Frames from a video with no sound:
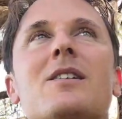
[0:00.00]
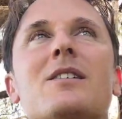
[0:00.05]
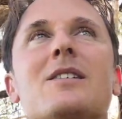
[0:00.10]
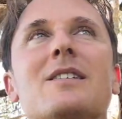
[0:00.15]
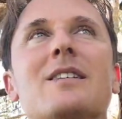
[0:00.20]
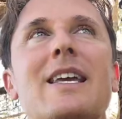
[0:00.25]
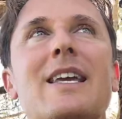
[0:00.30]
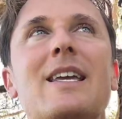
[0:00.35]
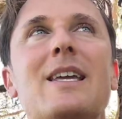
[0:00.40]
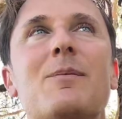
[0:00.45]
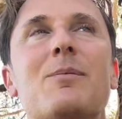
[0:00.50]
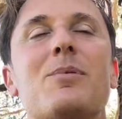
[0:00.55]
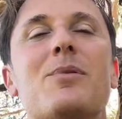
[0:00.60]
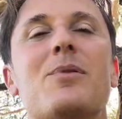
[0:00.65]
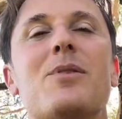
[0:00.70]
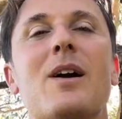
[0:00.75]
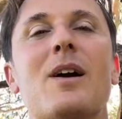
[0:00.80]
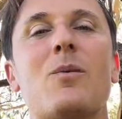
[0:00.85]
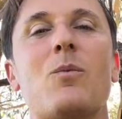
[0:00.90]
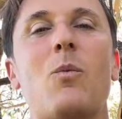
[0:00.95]
deep
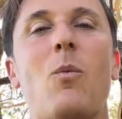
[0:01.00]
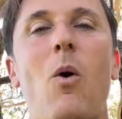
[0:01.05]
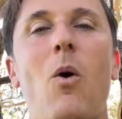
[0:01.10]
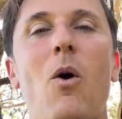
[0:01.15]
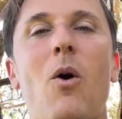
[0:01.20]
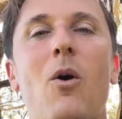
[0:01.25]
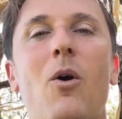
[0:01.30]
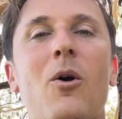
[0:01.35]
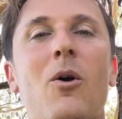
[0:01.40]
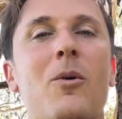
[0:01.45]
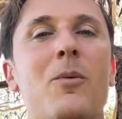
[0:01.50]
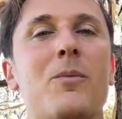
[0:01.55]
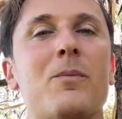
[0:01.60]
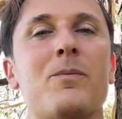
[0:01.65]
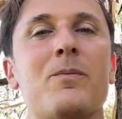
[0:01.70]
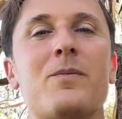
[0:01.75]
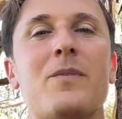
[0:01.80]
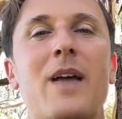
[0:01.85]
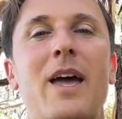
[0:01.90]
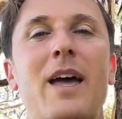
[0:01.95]
and warm,
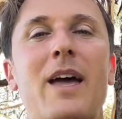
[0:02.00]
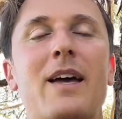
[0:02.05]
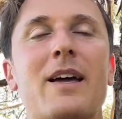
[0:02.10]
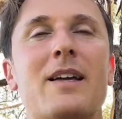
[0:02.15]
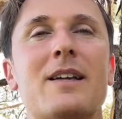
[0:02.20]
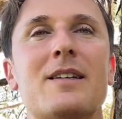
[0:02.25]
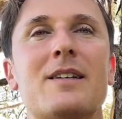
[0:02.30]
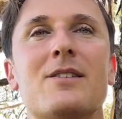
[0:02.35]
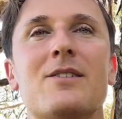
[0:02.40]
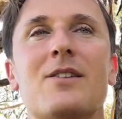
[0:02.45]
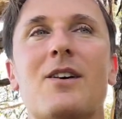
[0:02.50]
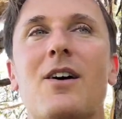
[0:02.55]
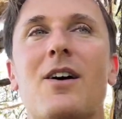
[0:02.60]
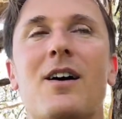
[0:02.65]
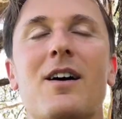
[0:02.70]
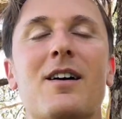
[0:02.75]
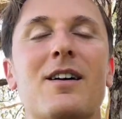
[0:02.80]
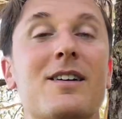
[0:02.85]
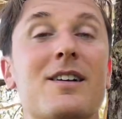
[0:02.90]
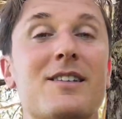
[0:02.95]
and
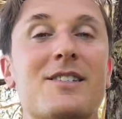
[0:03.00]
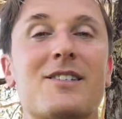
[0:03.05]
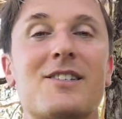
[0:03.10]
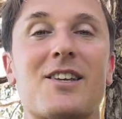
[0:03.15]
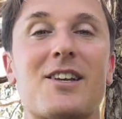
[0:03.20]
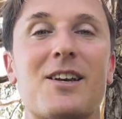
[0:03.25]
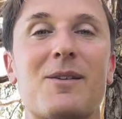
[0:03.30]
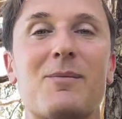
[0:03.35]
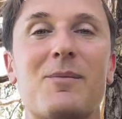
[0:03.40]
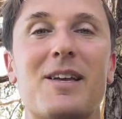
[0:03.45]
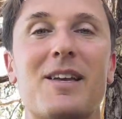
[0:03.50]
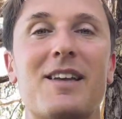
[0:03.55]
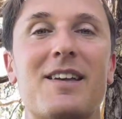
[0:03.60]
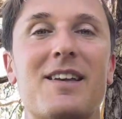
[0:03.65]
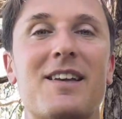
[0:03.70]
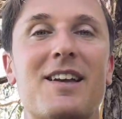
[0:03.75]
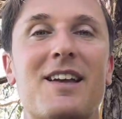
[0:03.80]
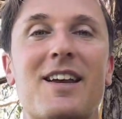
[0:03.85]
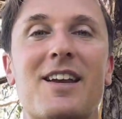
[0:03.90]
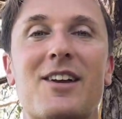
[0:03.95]
it's going to be
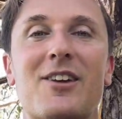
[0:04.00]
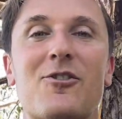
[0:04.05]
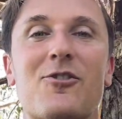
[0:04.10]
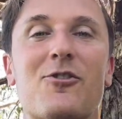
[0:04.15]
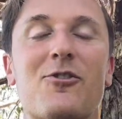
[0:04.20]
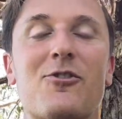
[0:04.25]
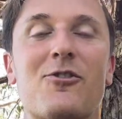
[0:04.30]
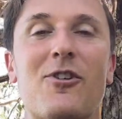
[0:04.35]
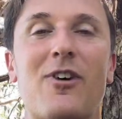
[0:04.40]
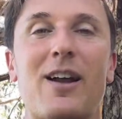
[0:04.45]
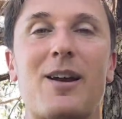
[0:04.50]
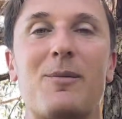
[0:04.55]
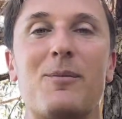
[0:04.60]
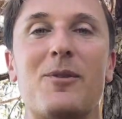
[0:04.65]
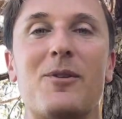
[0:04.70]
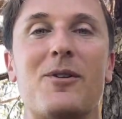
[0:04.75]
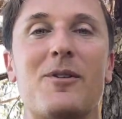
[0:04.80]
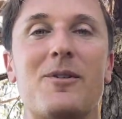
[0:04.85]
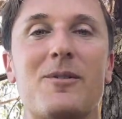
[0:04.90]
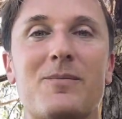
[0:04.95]
an
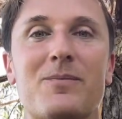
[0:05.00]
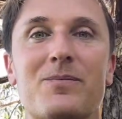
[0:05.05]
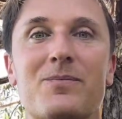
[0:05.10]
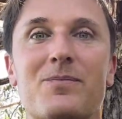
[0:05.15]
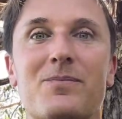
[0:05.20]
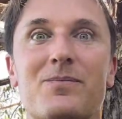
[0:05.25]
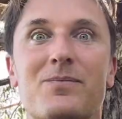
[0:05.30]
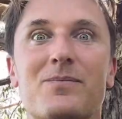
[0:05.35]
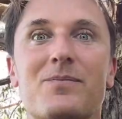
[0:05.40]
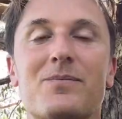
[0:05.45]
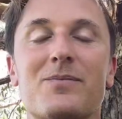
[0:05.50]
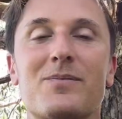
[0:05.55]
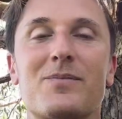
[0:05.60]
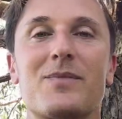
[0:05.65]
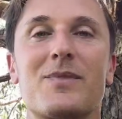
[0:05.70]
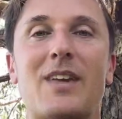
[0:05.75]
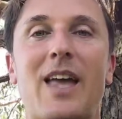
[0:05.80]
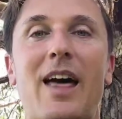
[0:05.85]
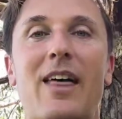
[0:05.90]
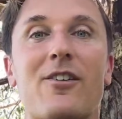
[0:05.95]
incredible
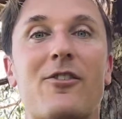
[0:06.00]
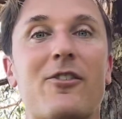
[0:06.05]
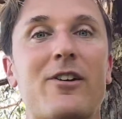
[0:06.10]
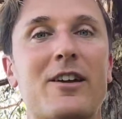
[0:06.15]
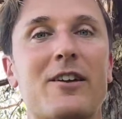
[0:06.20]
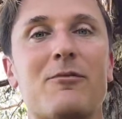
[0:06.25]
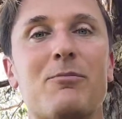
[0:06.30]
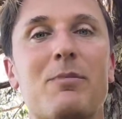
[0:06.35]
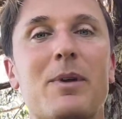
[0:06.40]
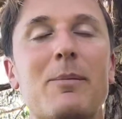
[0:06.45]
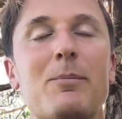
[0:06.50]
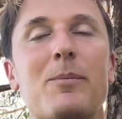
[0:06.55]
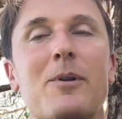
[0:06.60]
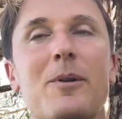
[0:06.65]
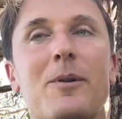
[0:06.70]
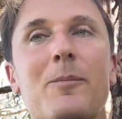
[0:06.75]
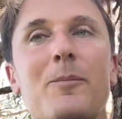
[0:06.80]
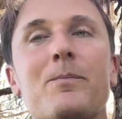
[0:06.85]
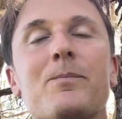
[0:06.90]
gathering of people.